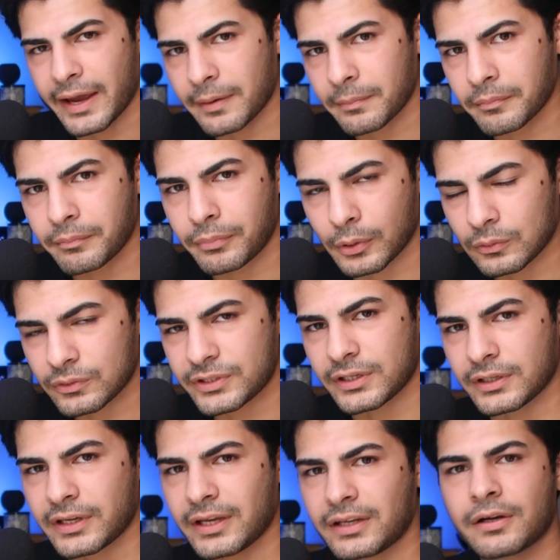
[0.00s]
am
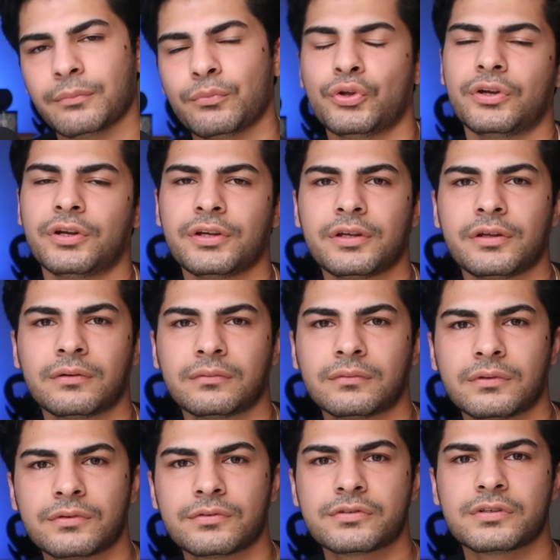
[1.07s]
building a community.
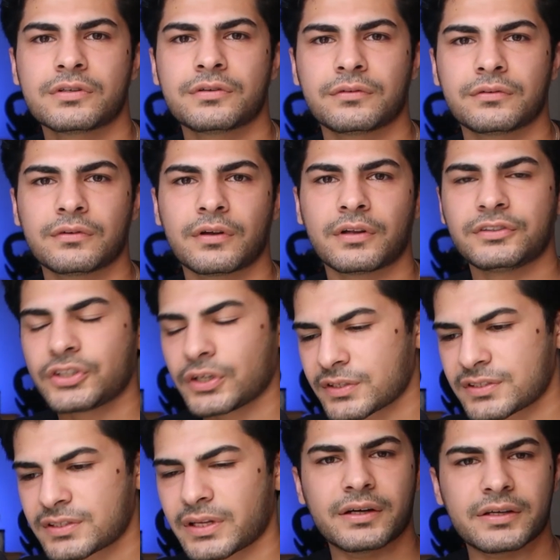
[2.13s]

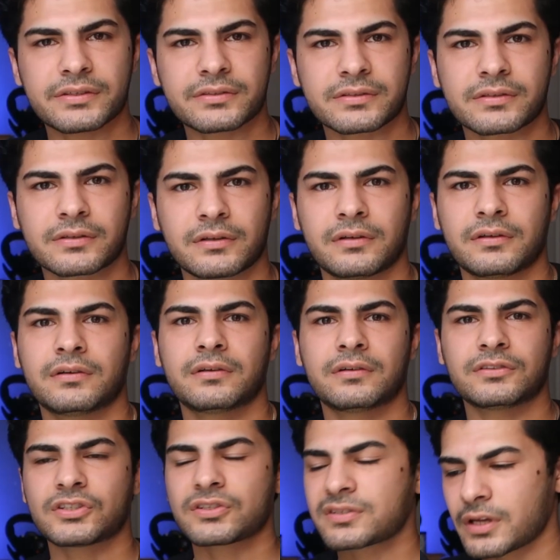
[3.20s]
Just us.
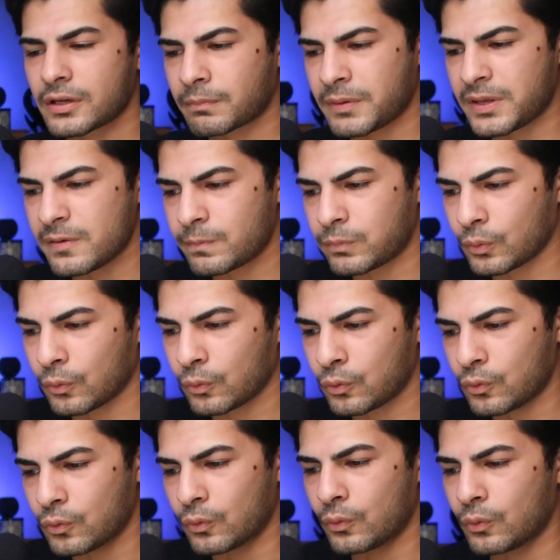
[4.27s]
Just like people
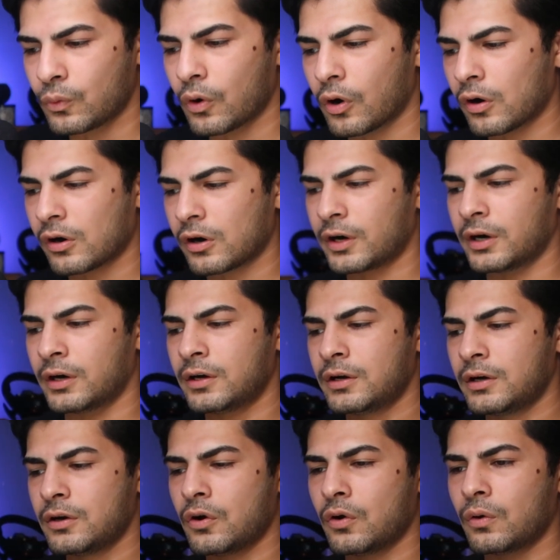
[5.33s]
who are
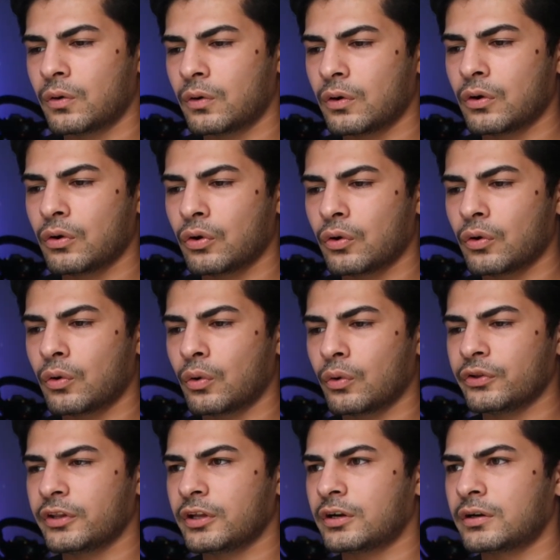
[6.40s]

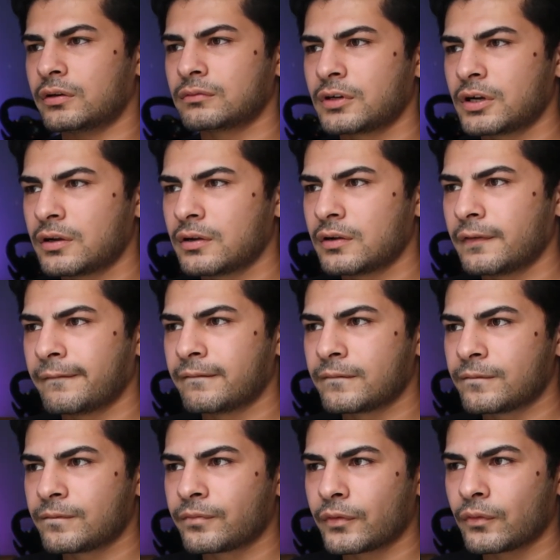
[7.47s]
on their
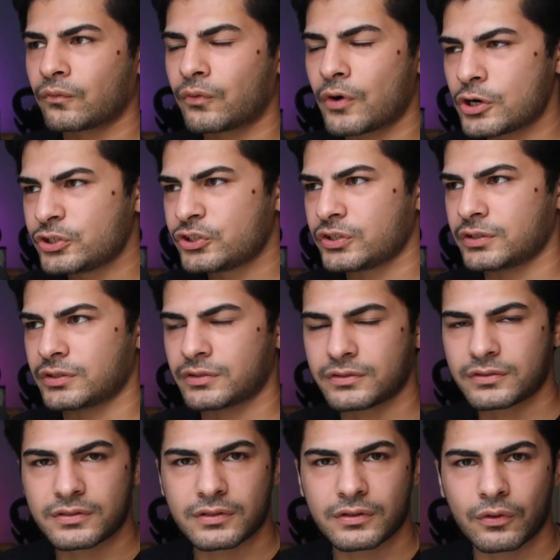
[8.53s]

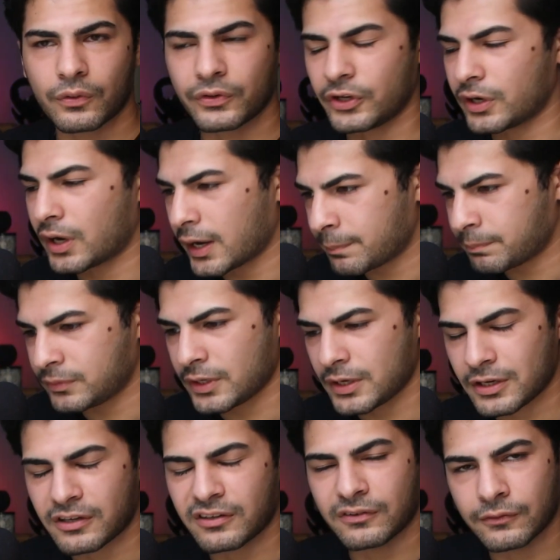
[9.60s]
versions, on their
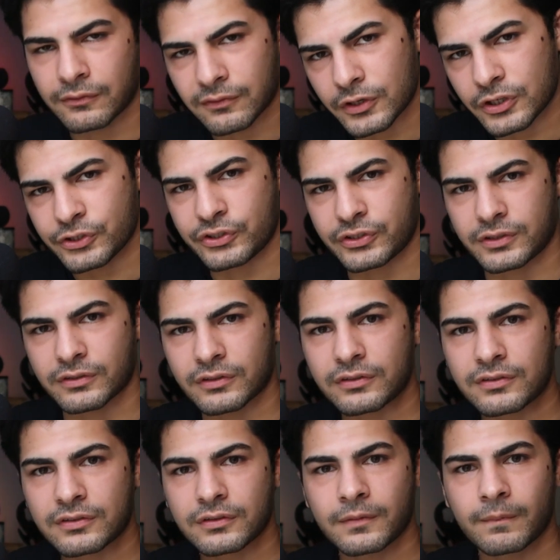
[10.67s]
updated
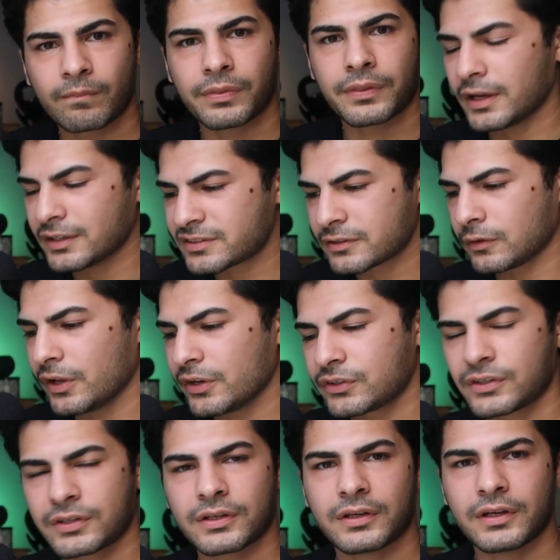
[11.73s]
versions. It's
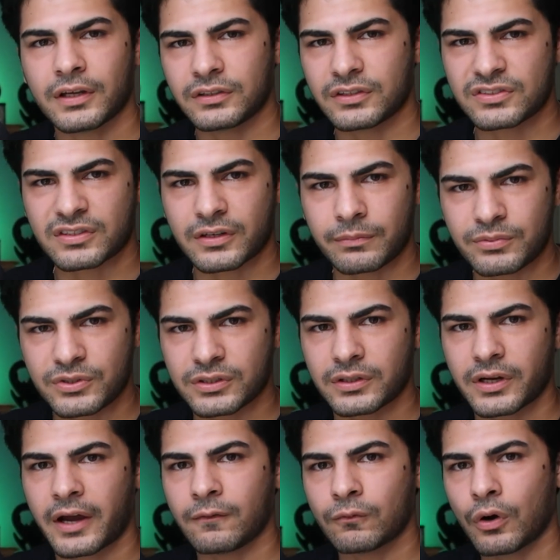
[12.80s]
linked in description.
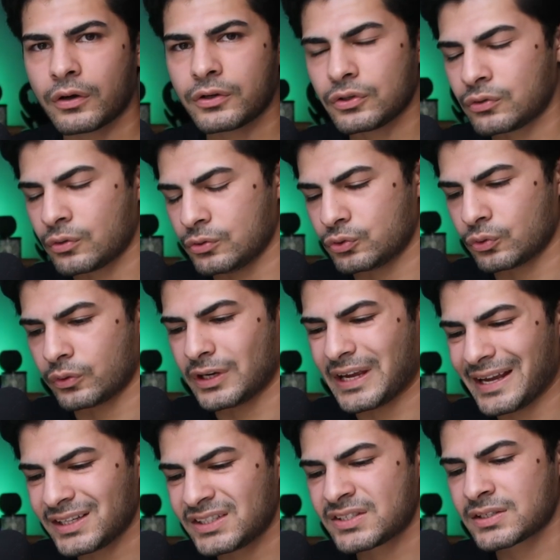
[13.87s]
I want you to join.
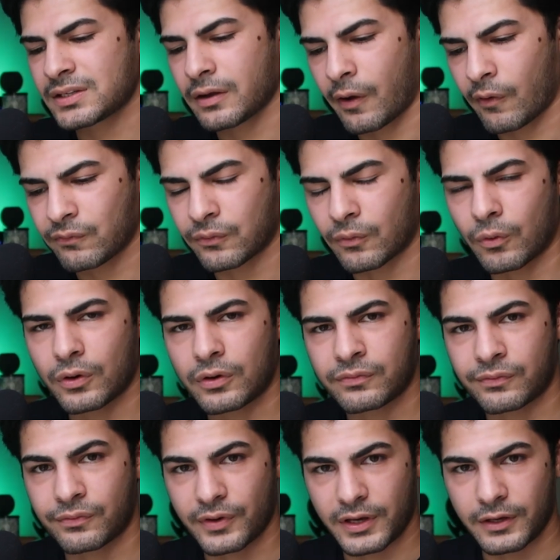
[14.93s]
It's for
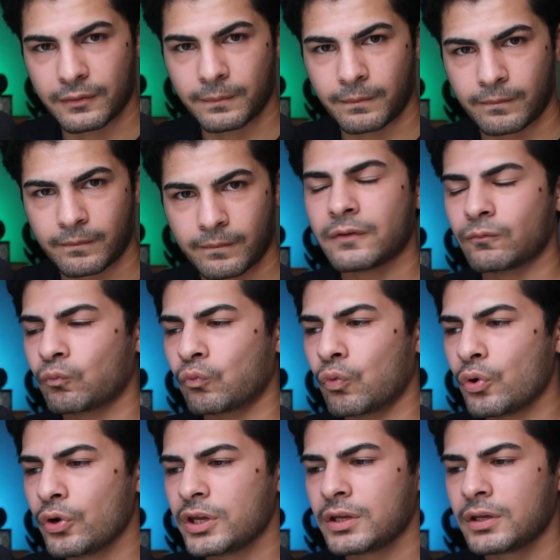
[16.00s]
free. And
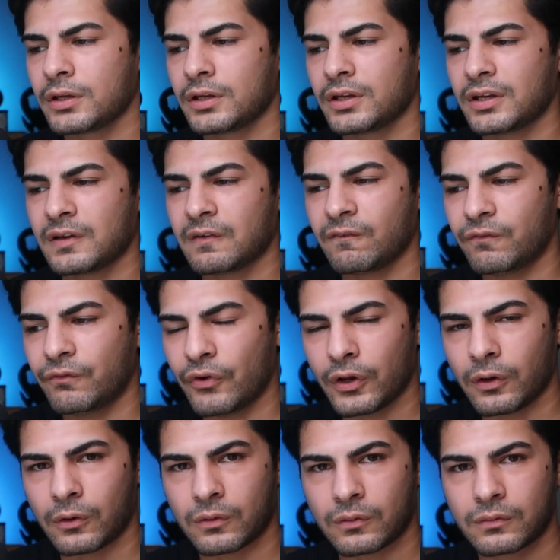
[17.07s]
we
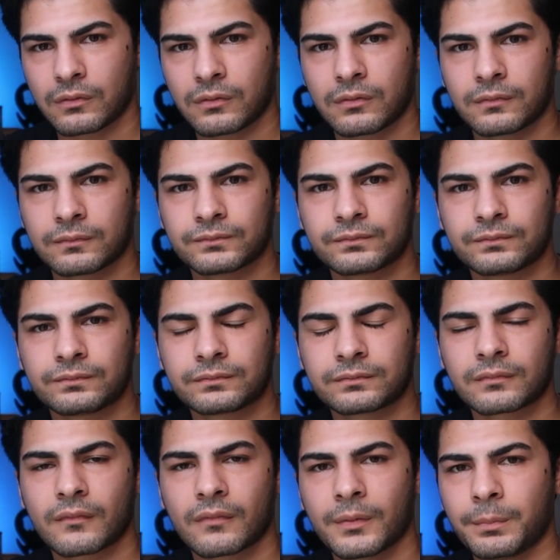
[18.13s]
will
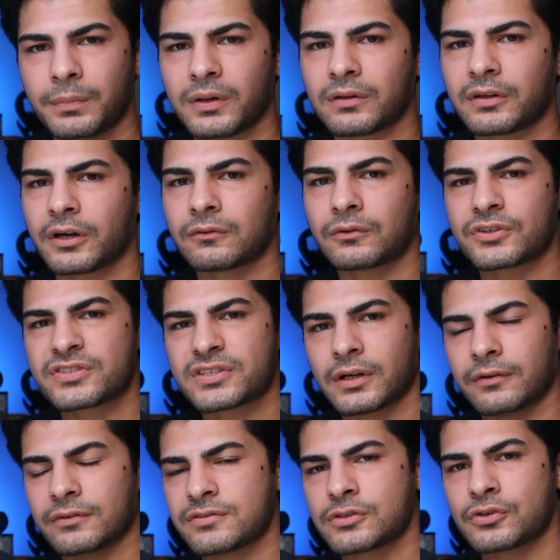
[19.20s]
build
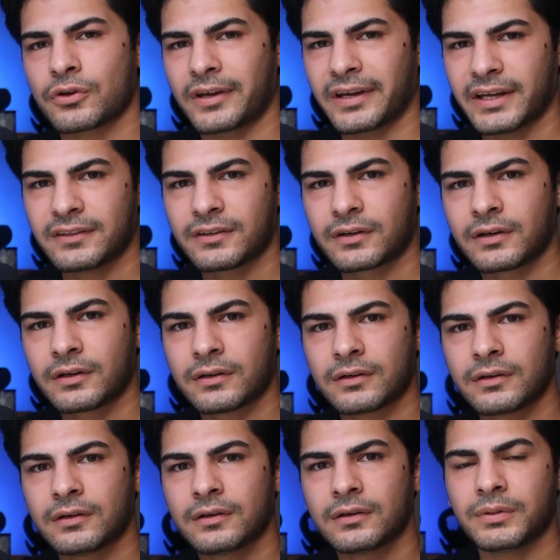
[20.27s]
ourselves together
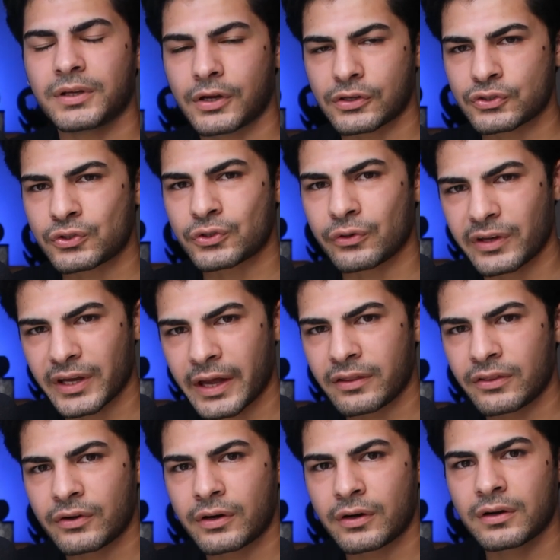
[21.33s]
because
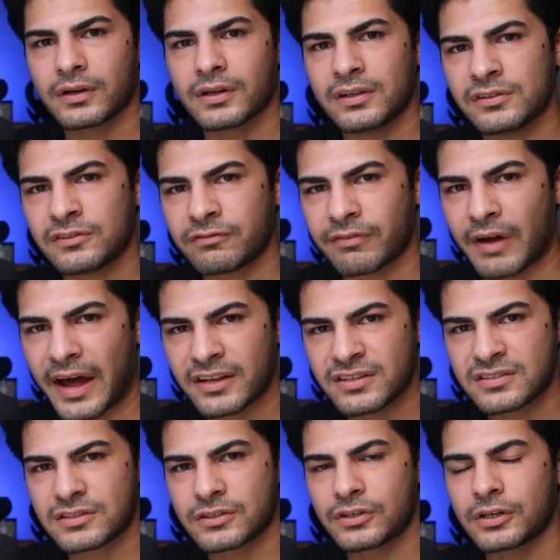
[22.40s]
together is
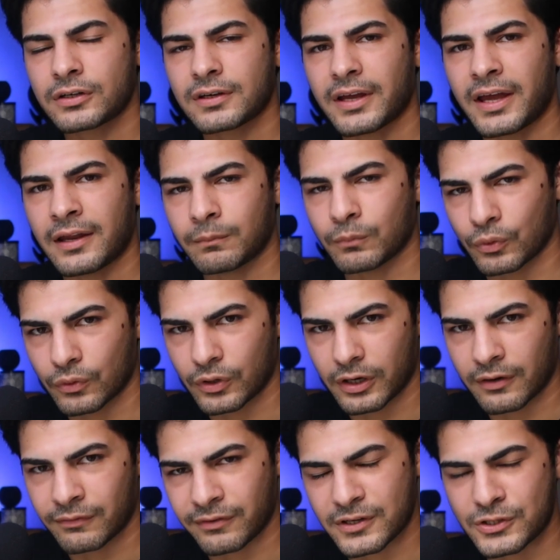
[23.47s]
faster and more
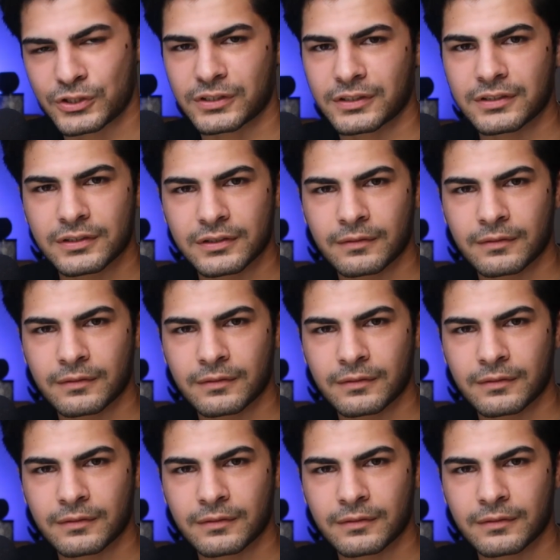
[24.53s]
efficient.